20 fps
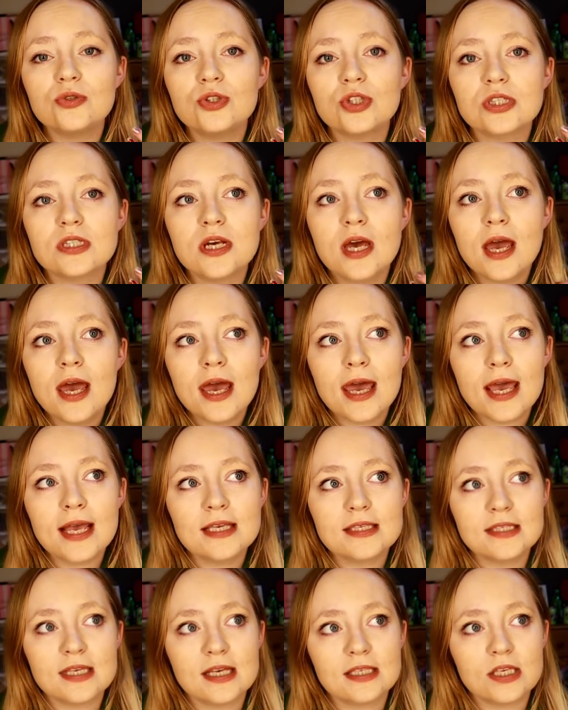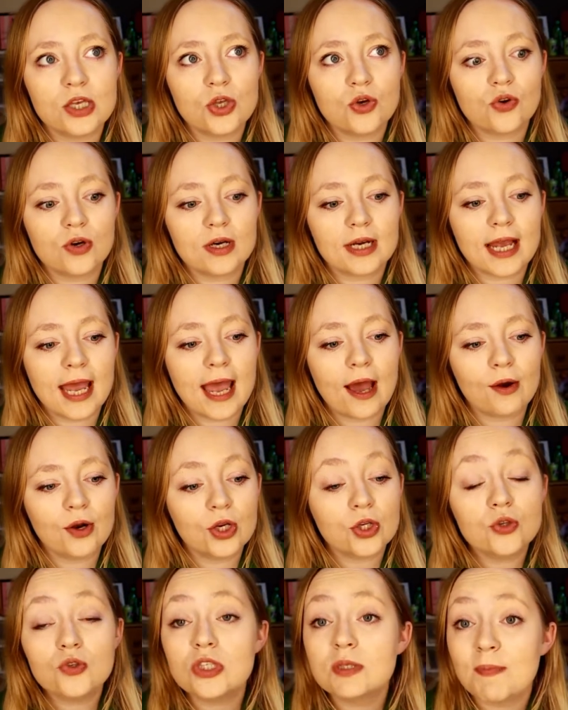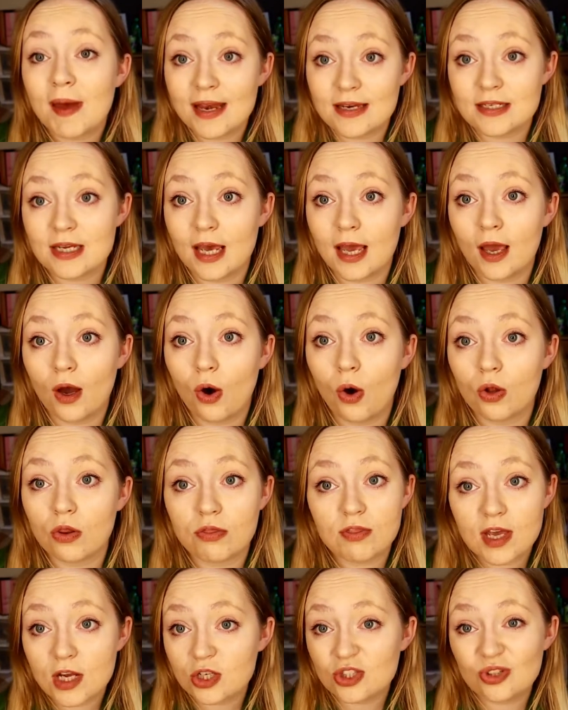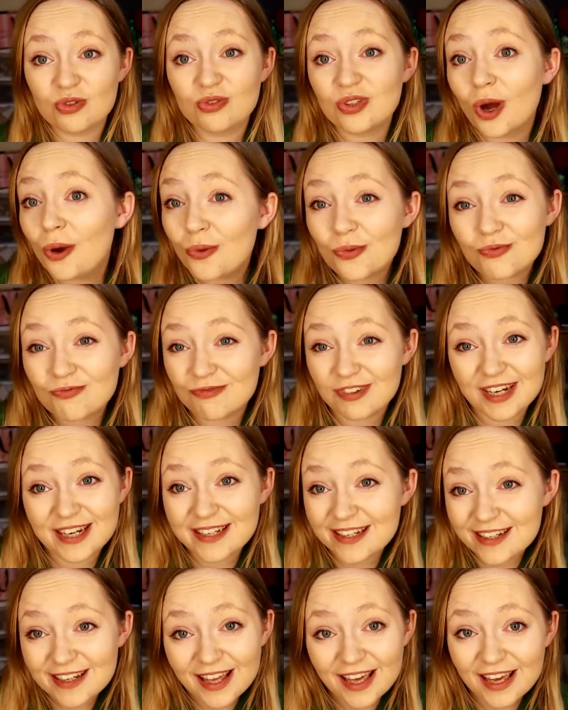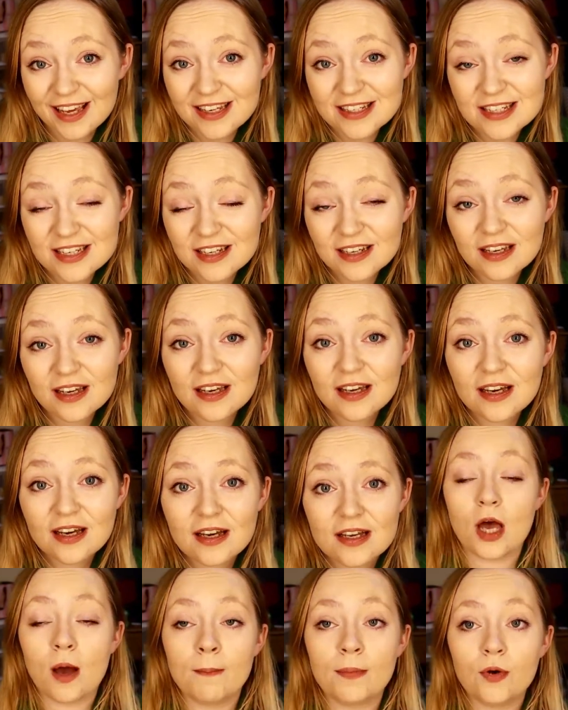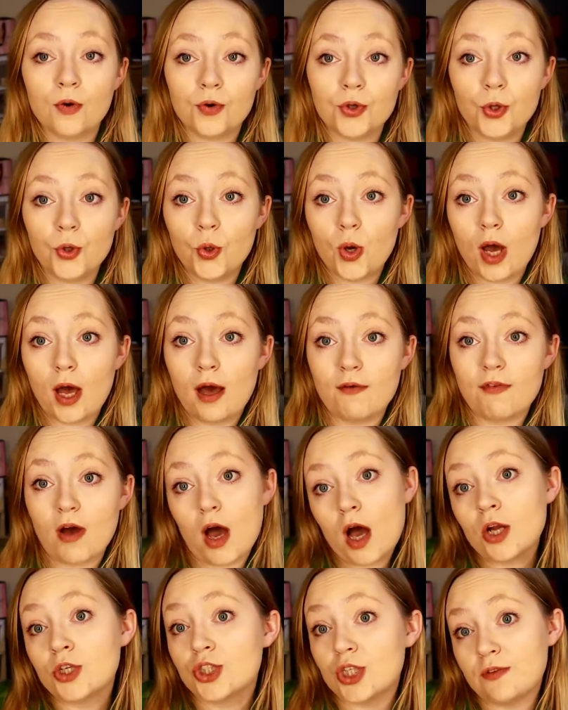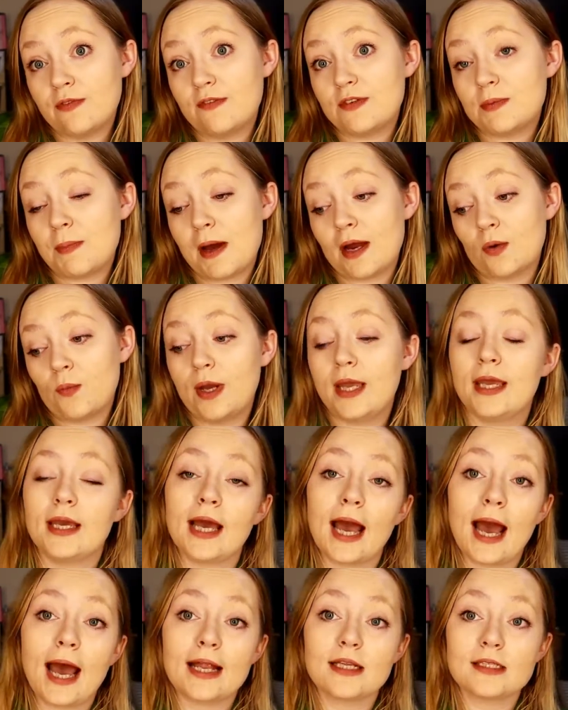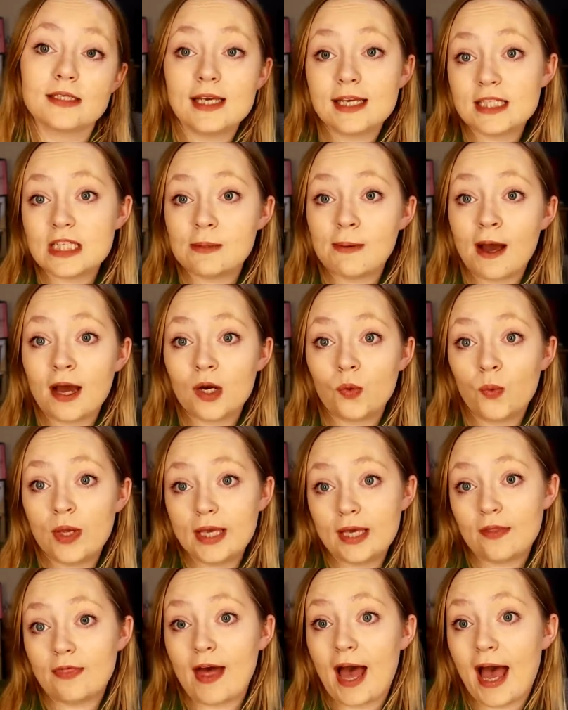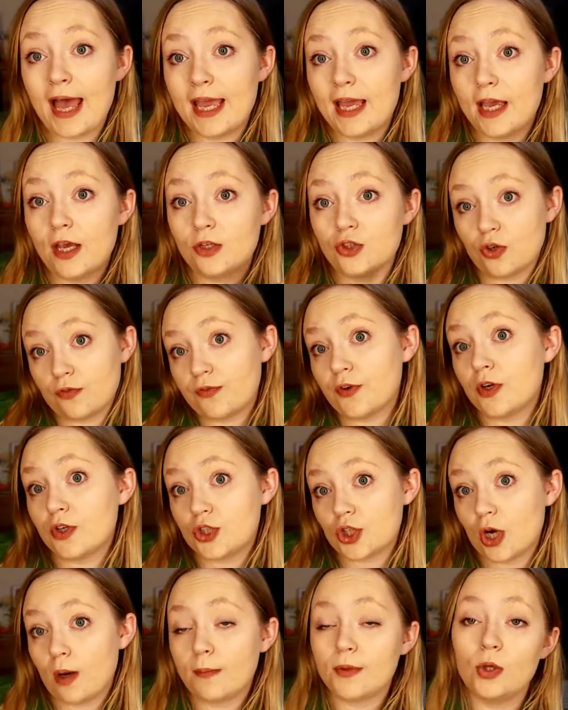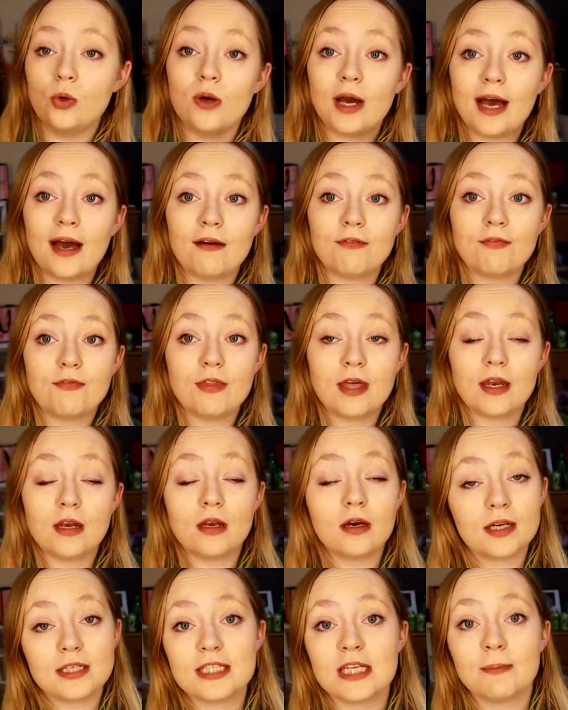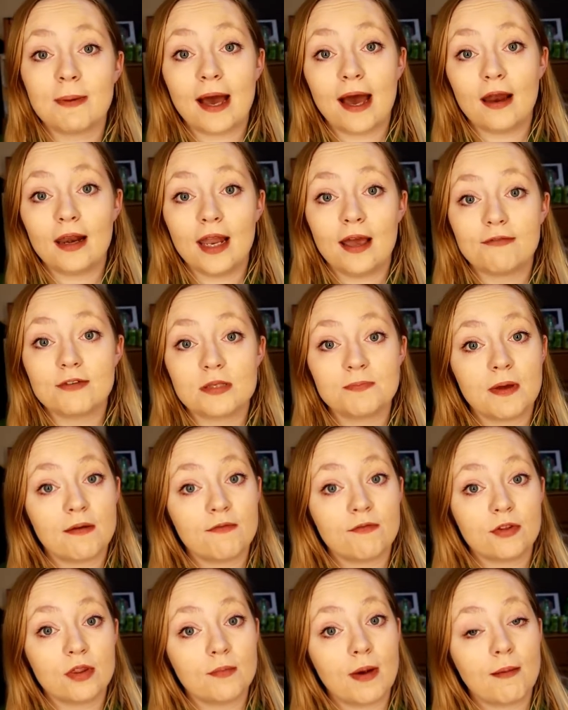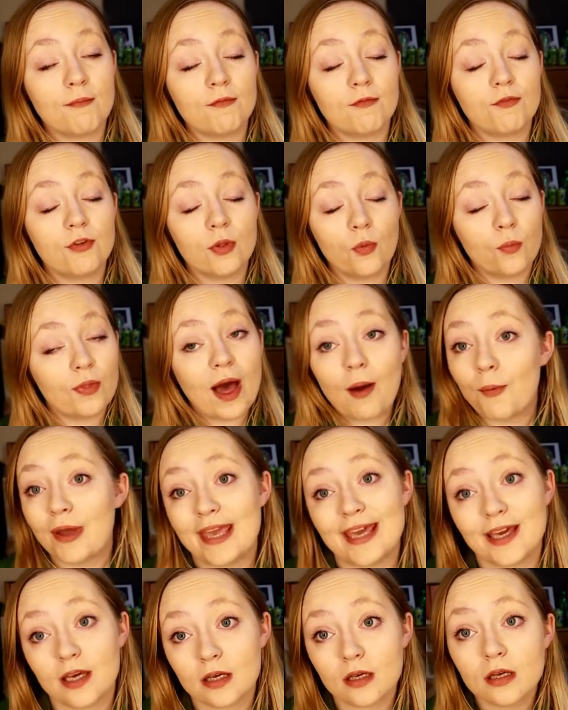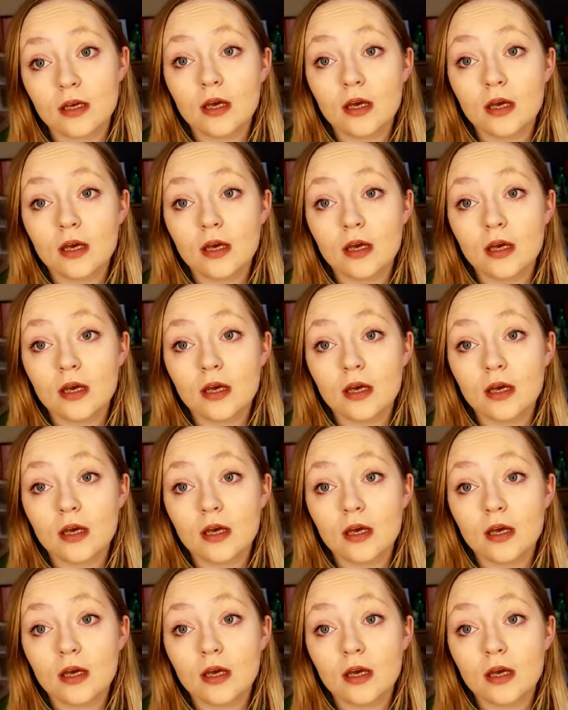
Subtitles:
it sits in your account and you spend it on things you don't really need. For example, you have £150 a week and £60 a week of that is your food shop. You have then £90 left to spend for the month, that week.